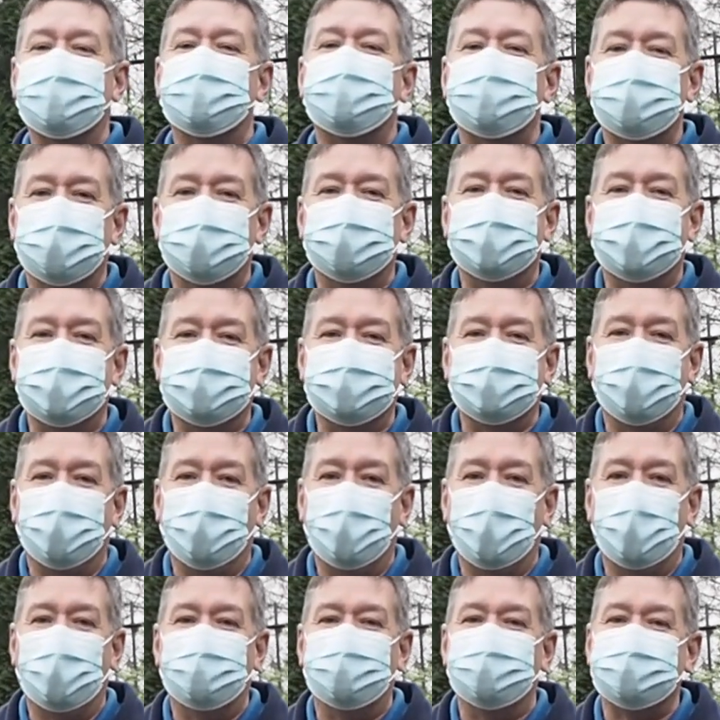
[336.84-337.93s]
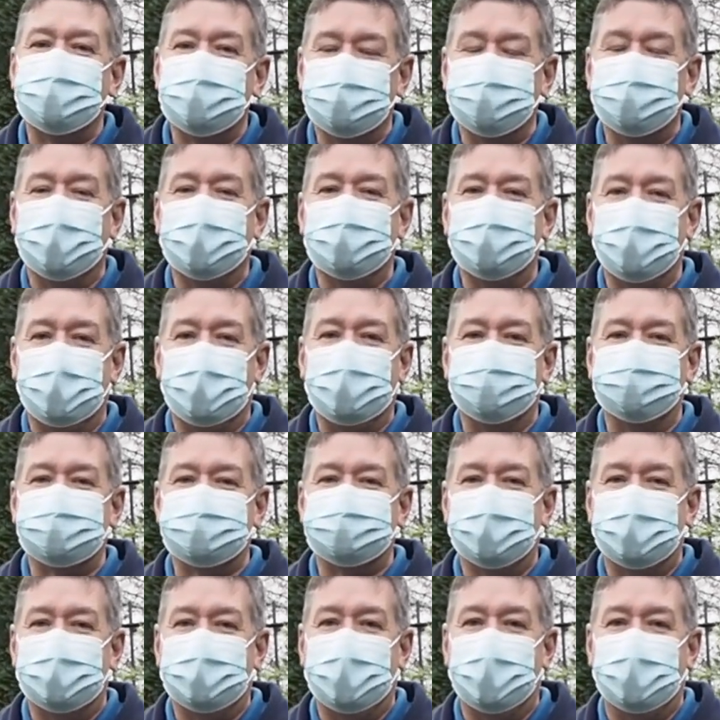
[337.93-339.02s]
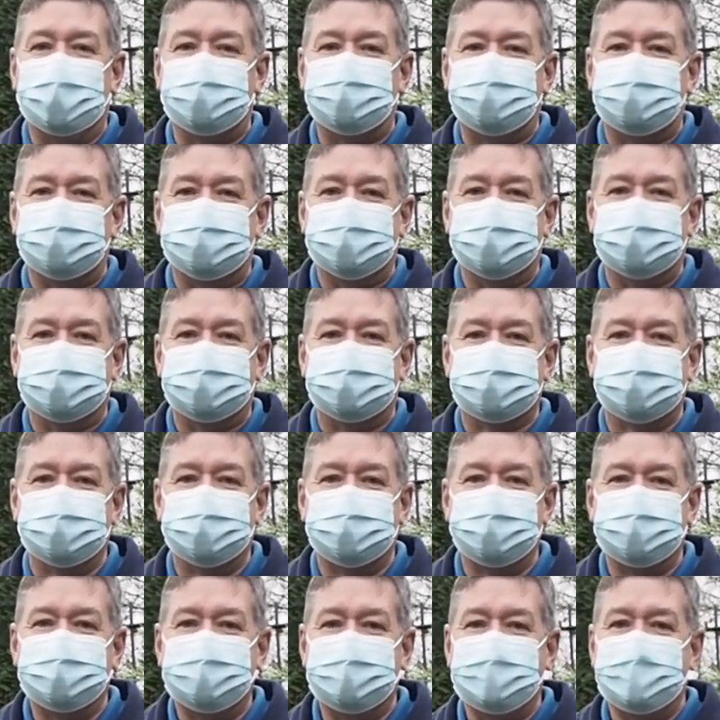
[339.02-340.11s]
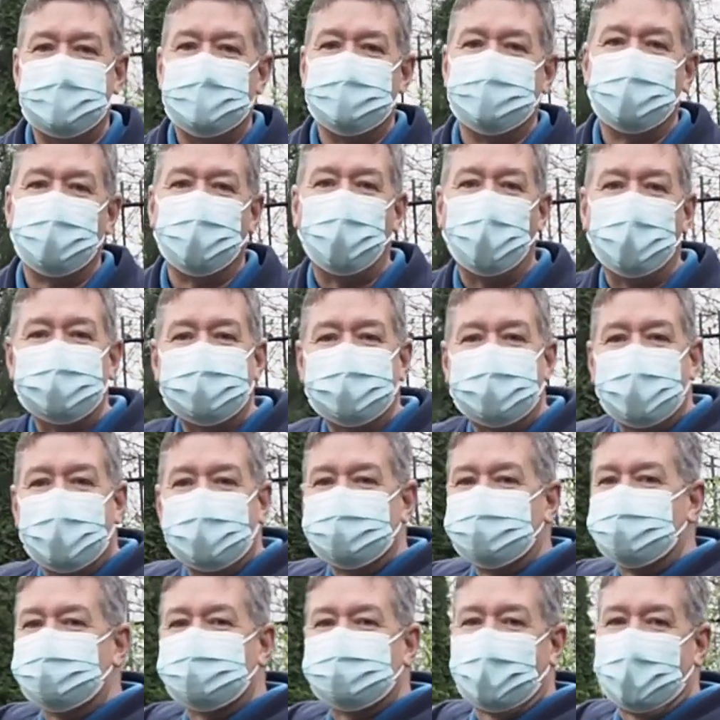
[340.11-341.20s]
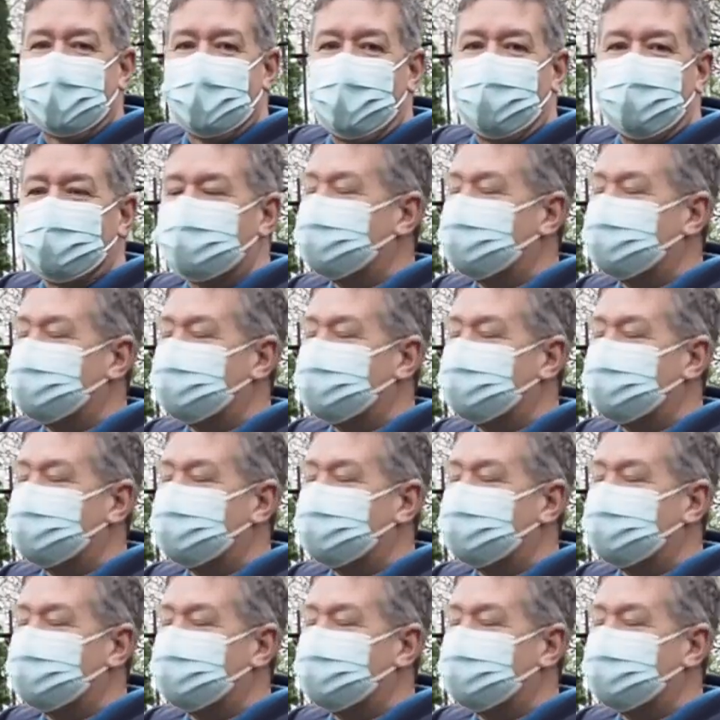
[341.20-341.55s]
But near your home, you might not have as many high trees. But what you can do is allow a